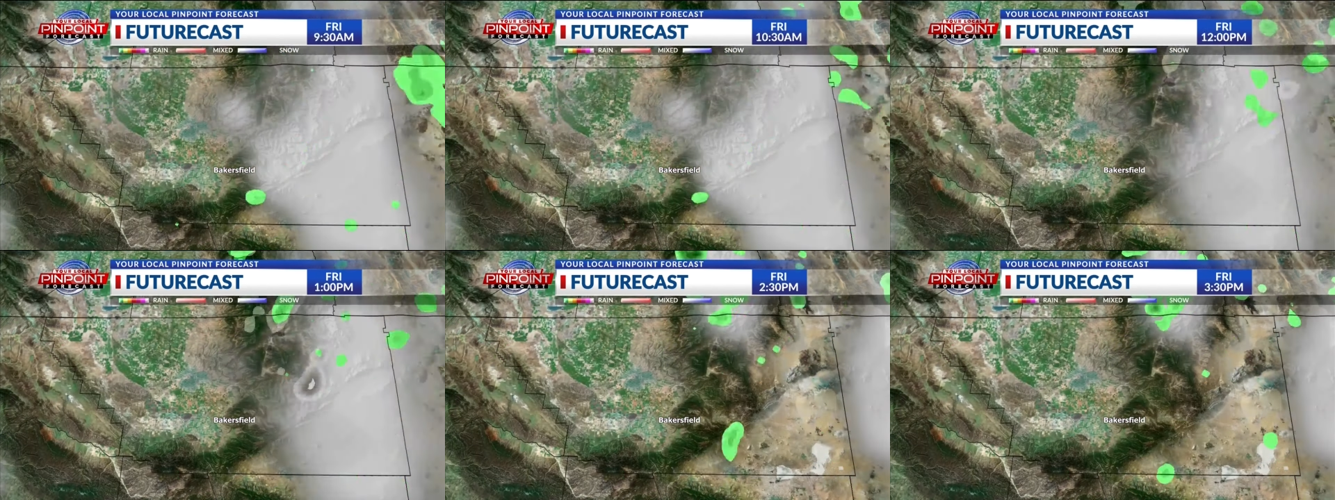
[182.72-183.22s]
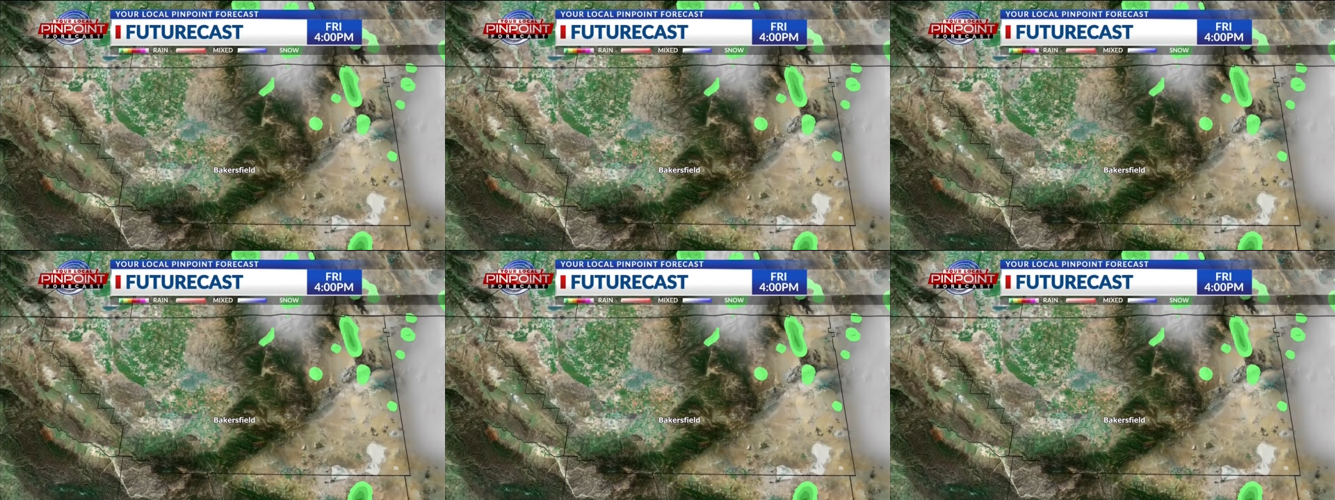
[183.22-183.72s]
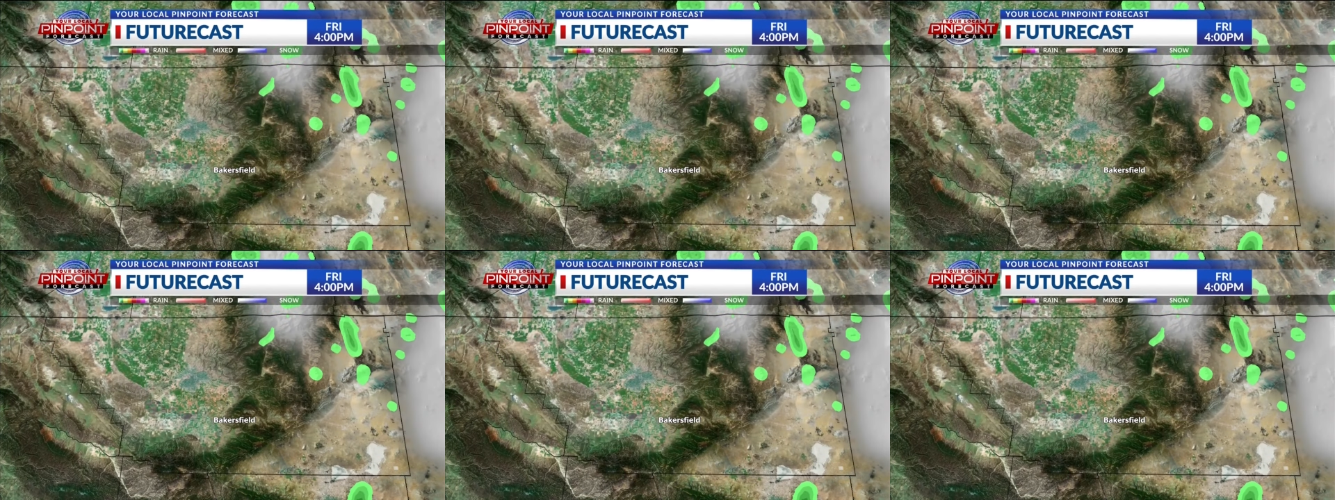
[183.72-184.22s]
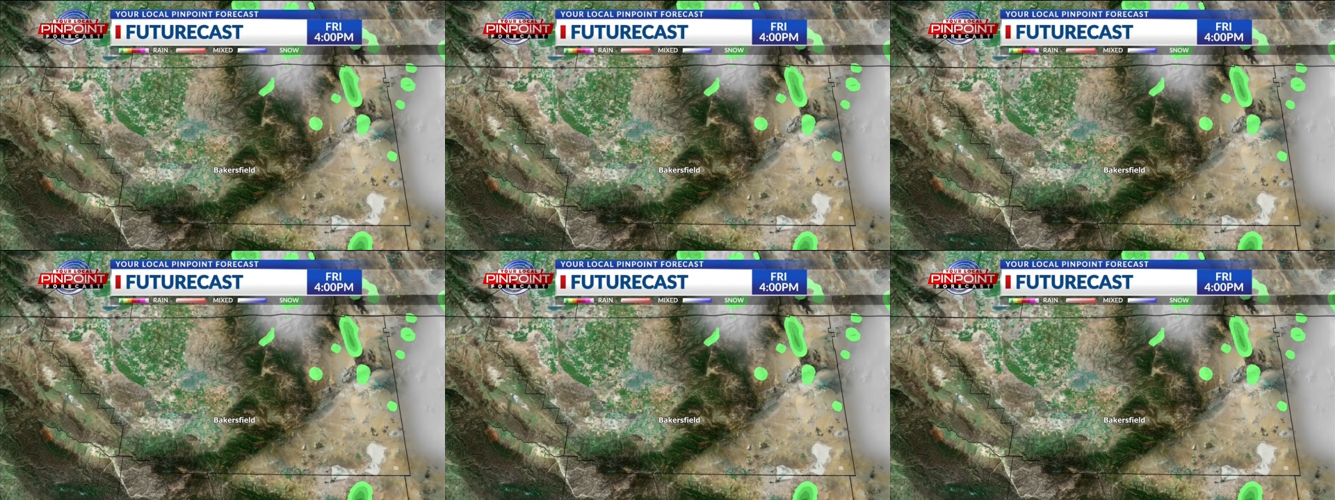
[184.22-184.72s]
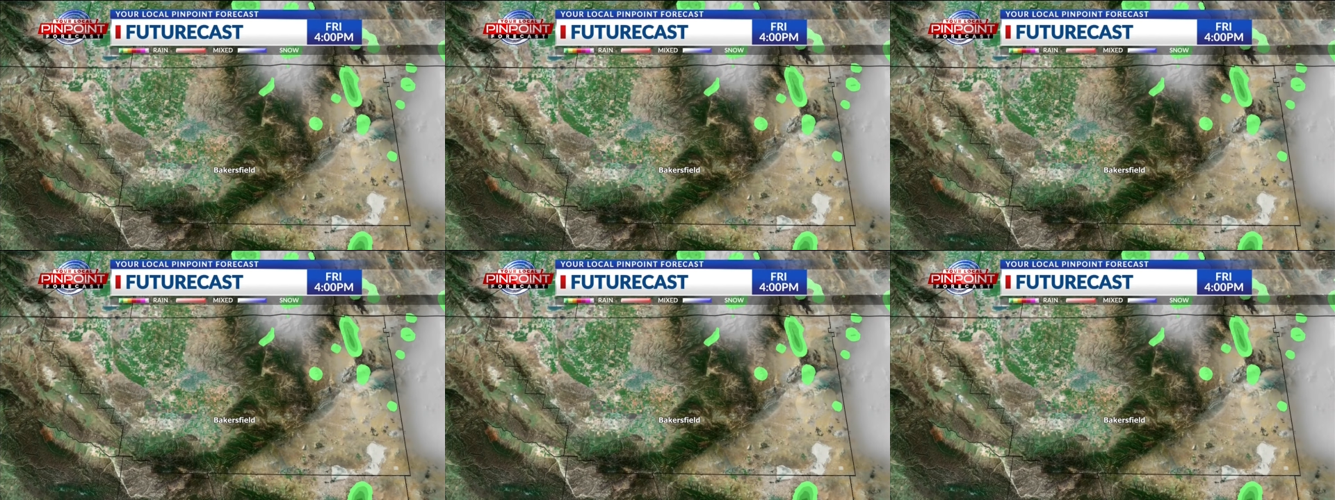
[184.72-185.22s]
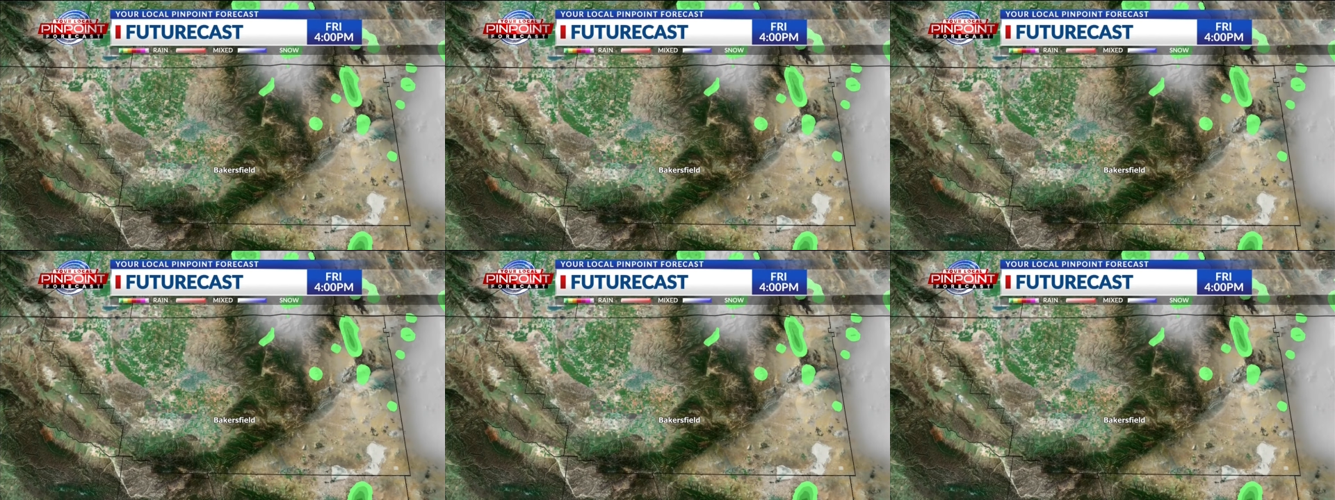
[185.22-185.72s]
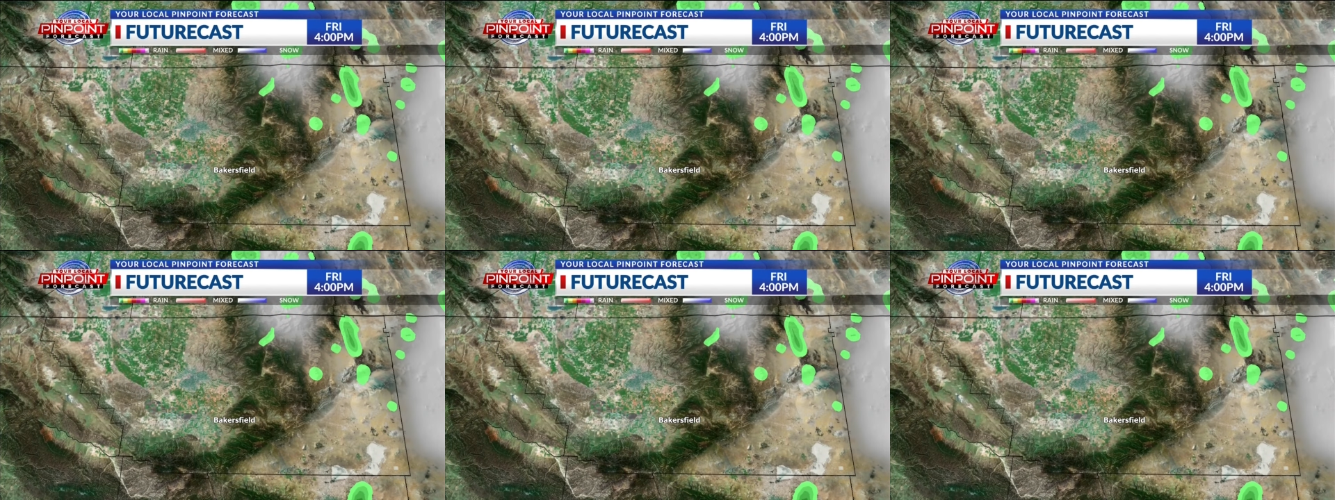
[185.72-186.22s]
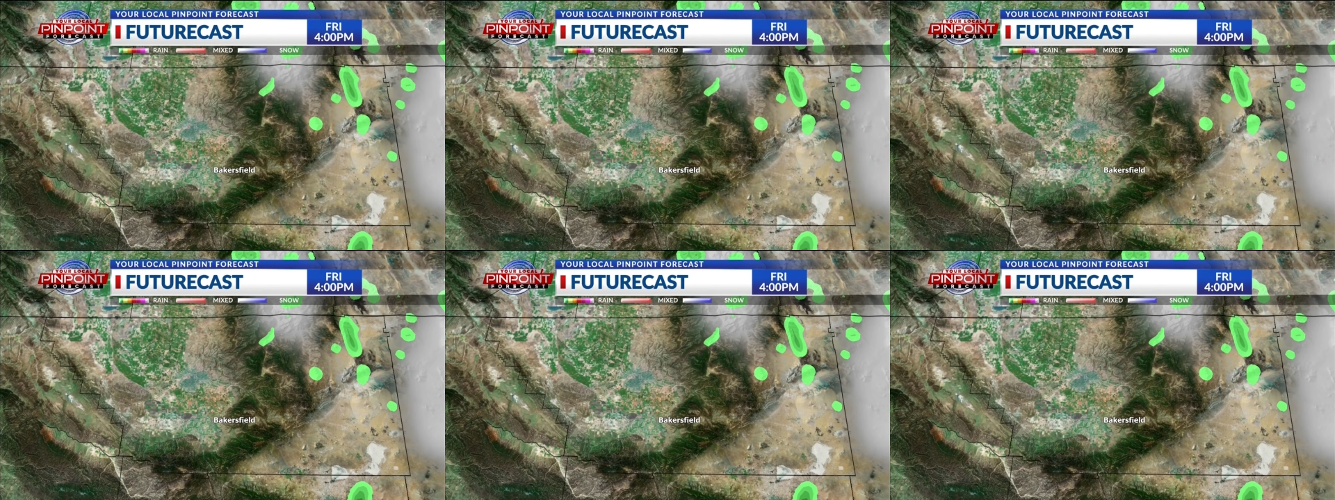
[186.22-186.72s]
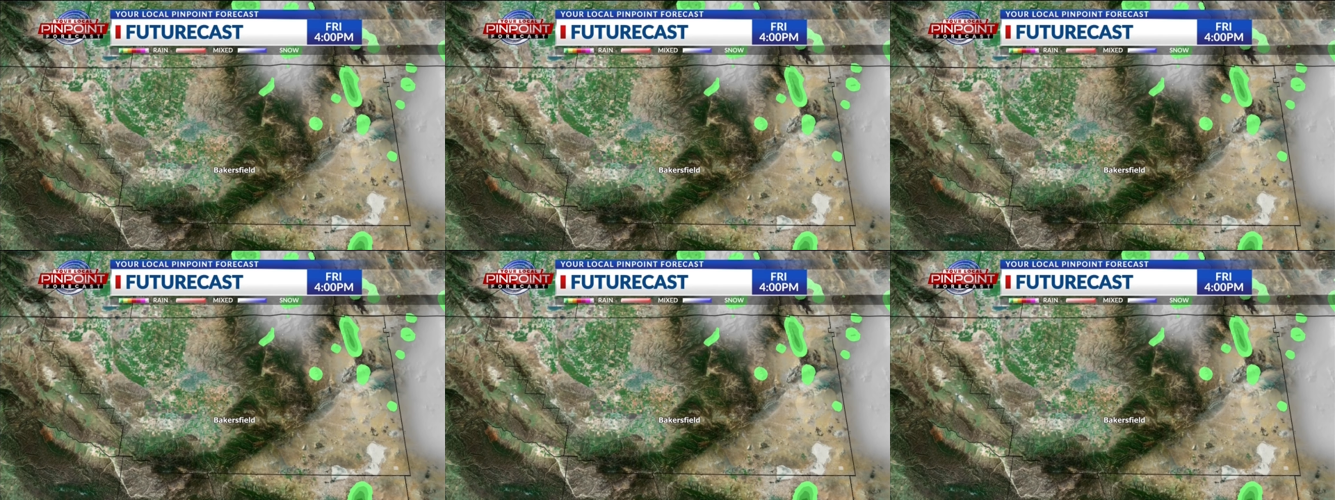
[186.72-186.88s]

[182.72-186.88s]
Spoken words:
[unreadable: no face in view]